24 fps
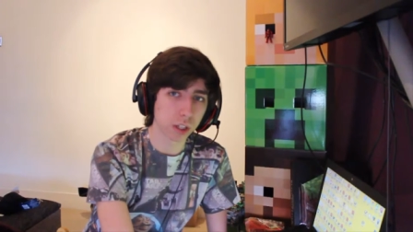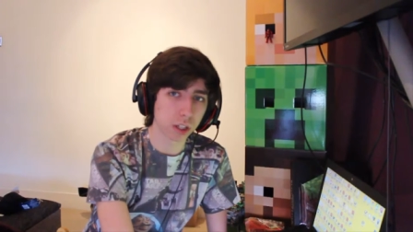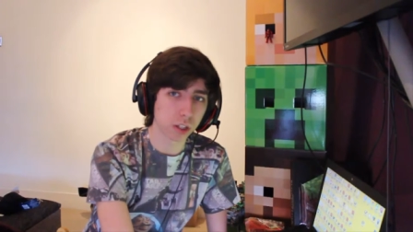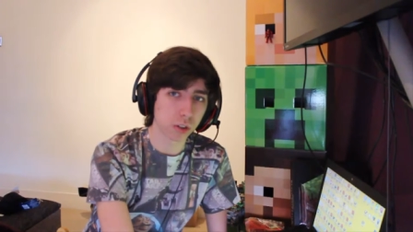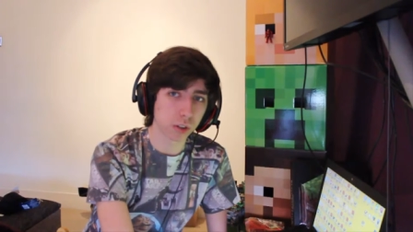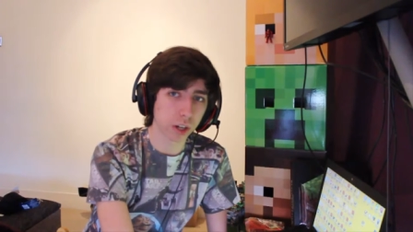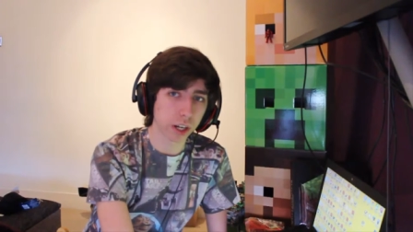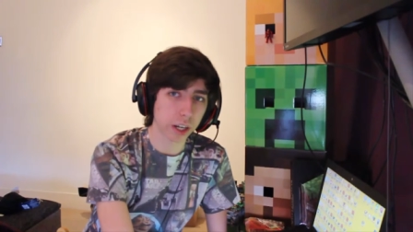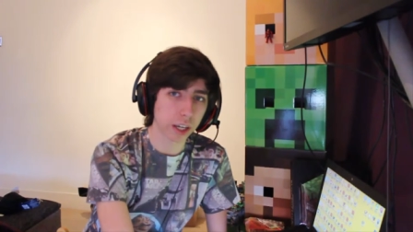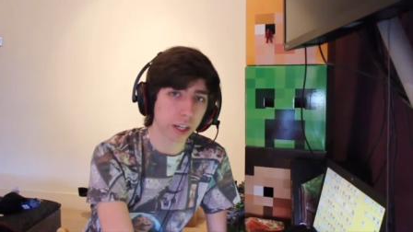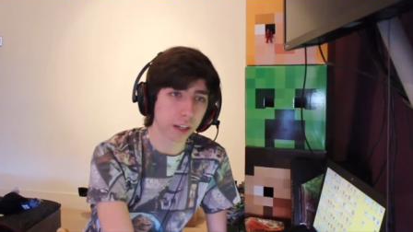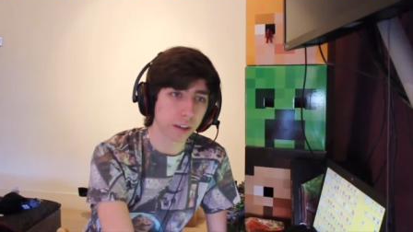
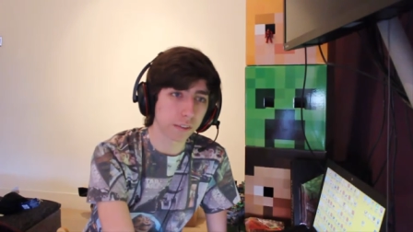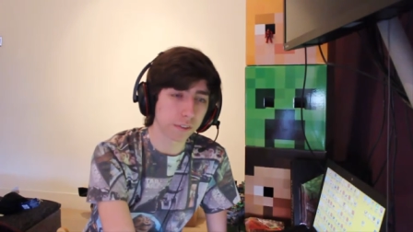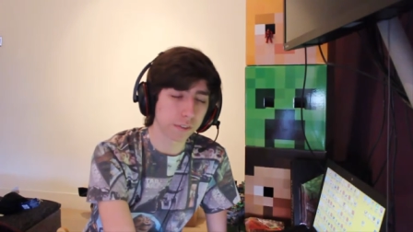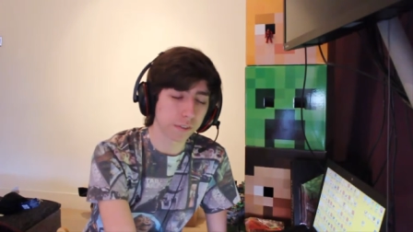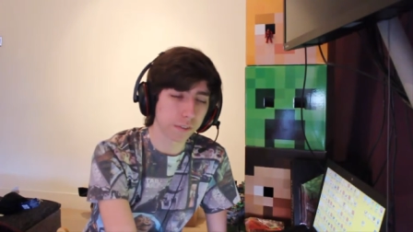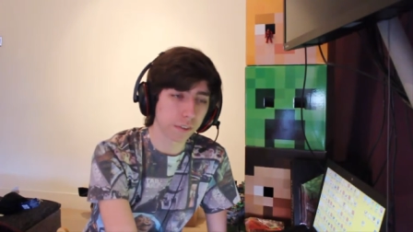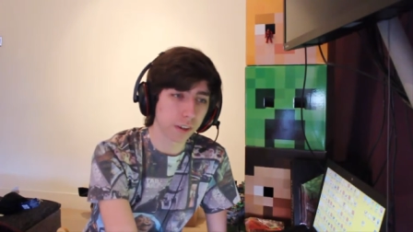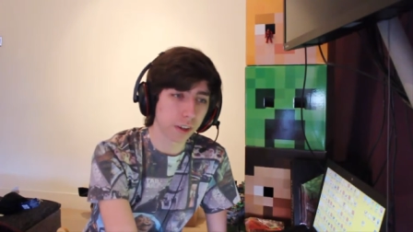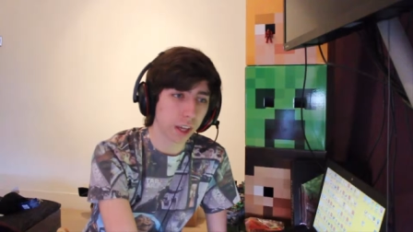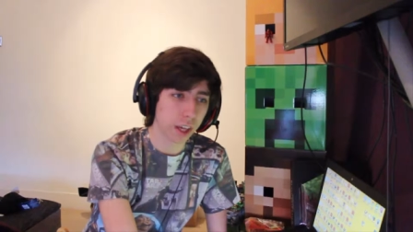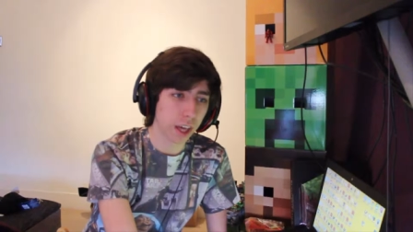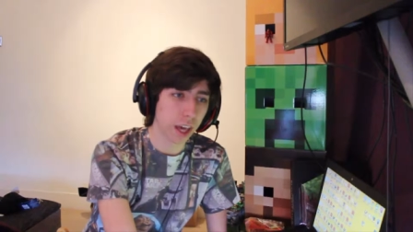creative
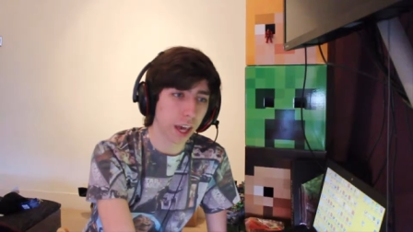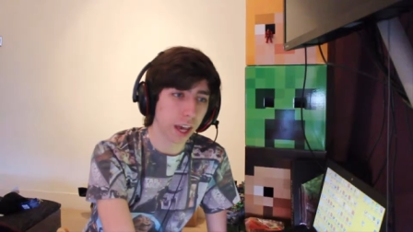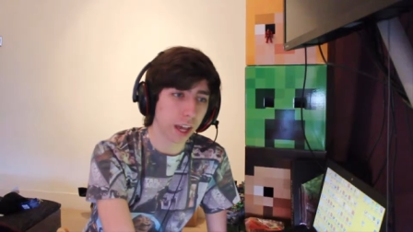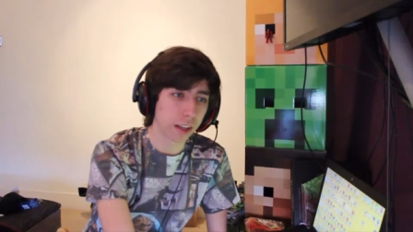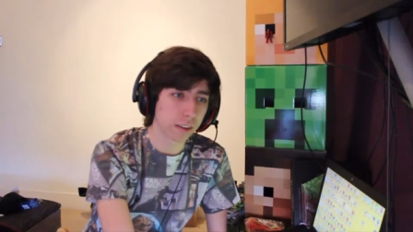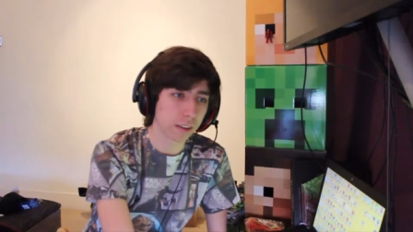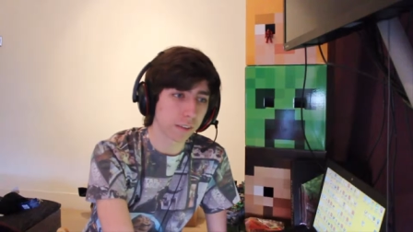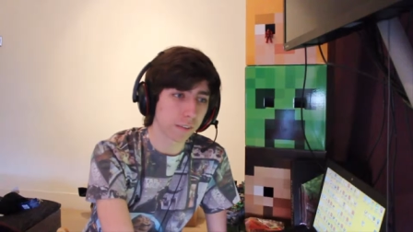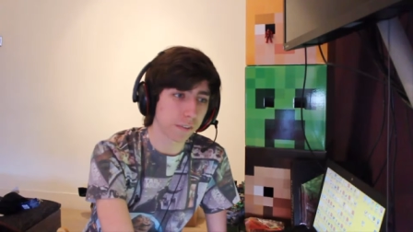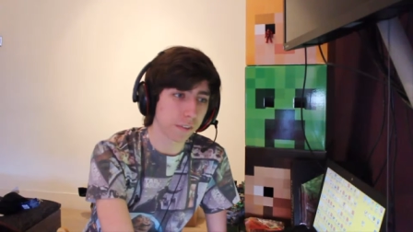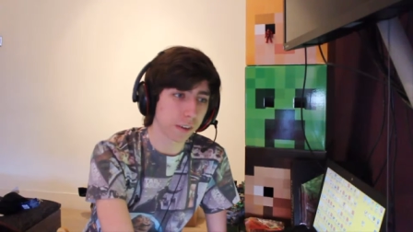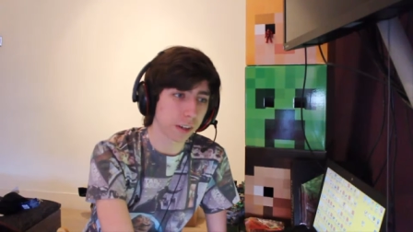and
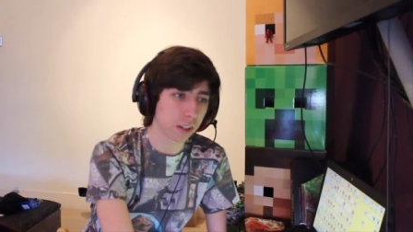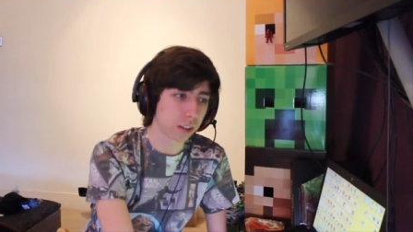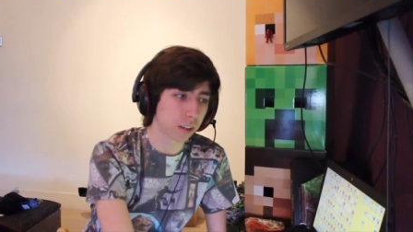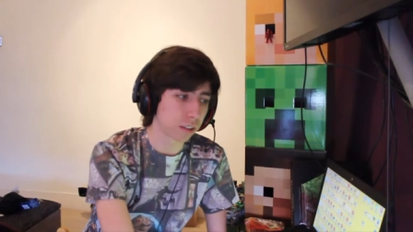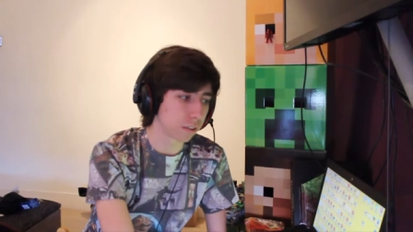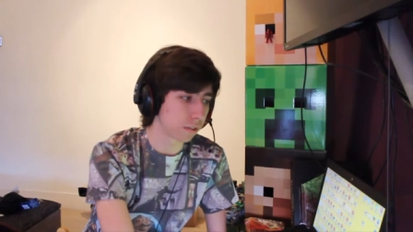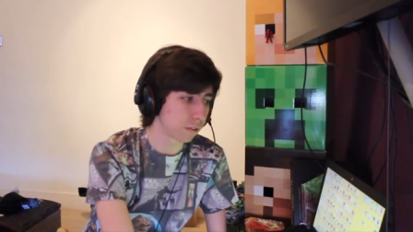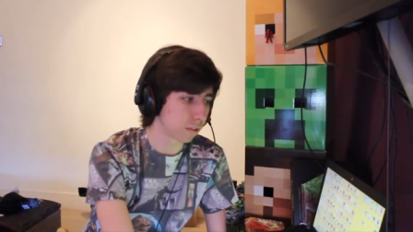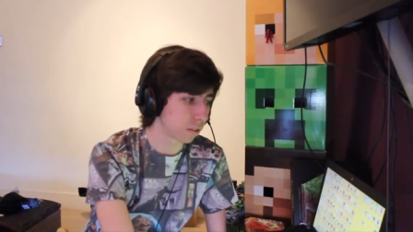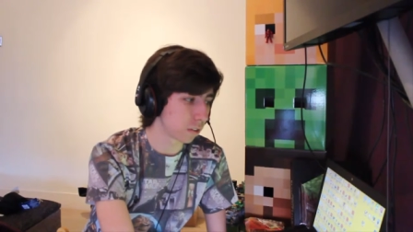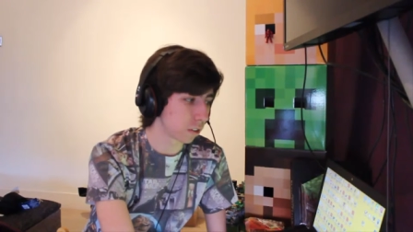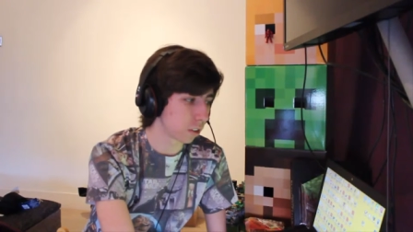to think
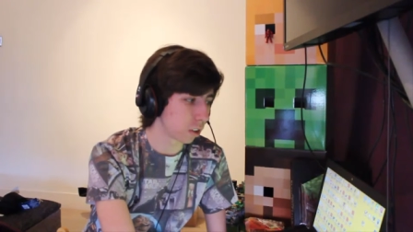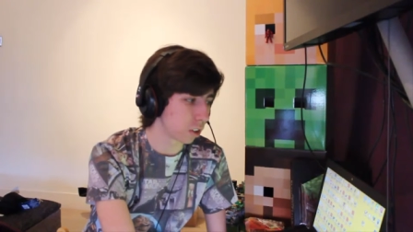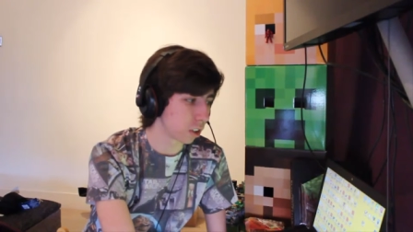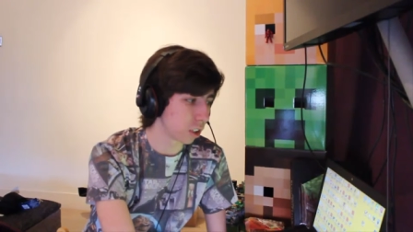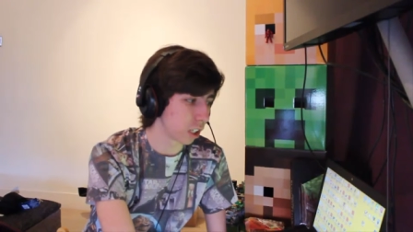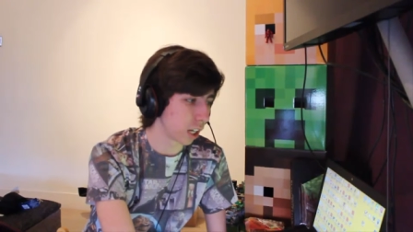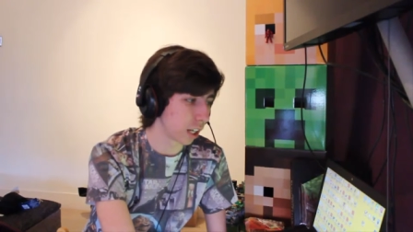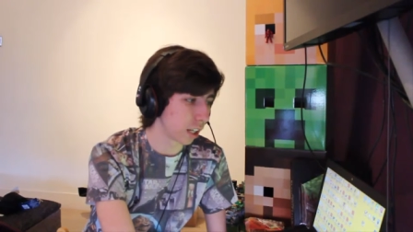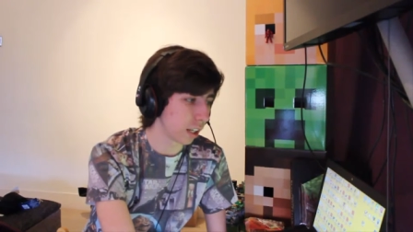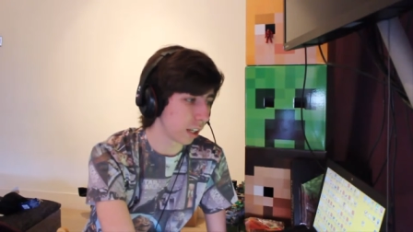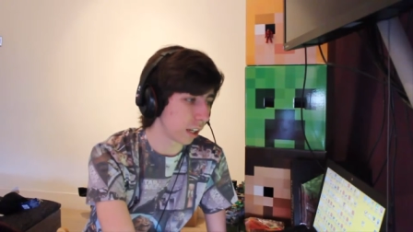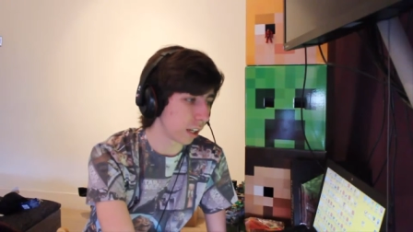of good
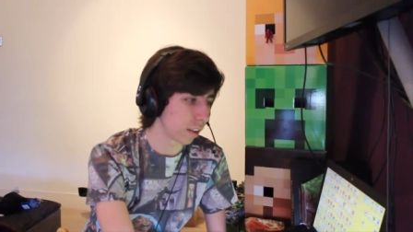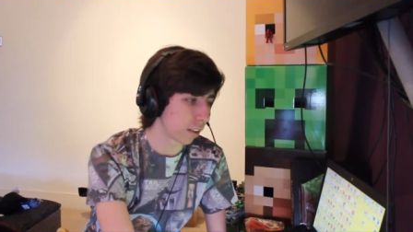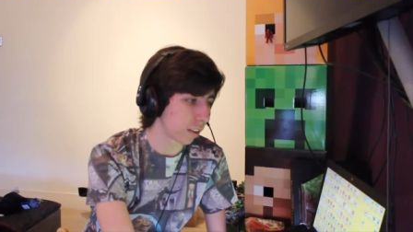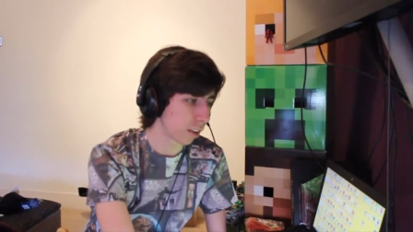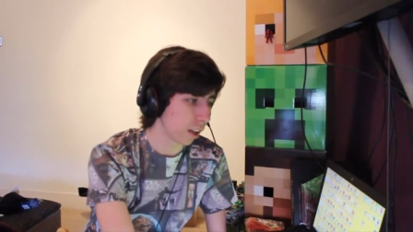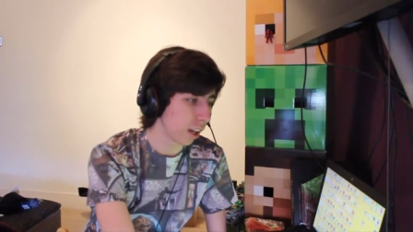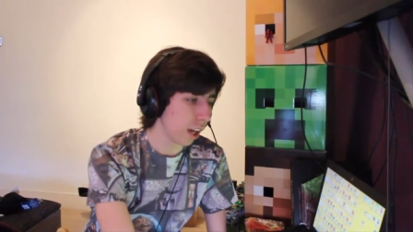ideas.